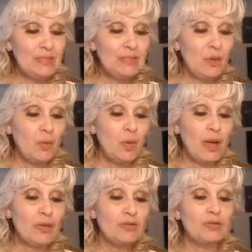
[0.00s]
So,
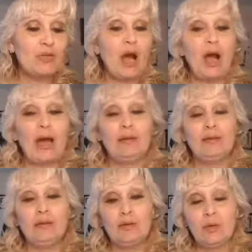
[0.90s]
and your
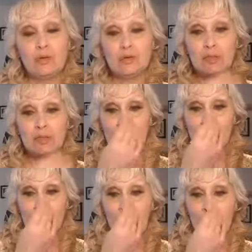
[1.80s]
guide, who's going to be
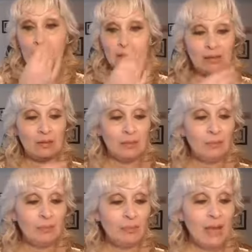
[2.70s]
here guiding
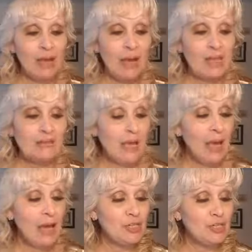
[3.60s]
you, has
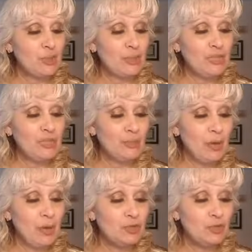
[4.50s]
actually
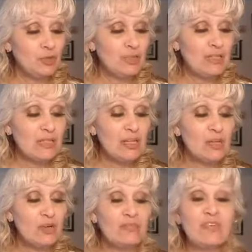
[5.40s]
sponsored
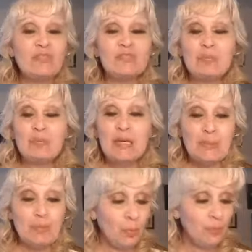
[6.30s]
650
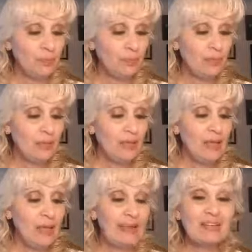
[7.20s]
people
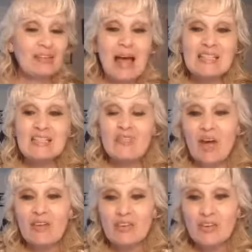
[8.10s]
in the last
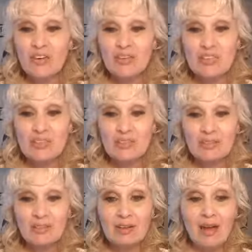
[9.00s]
five years.
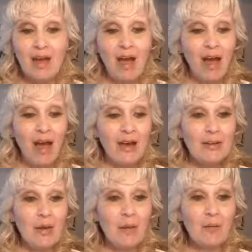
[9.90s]
I
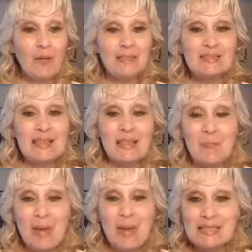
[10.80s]
know. Isn't that
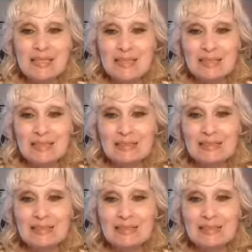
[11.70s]
amazing?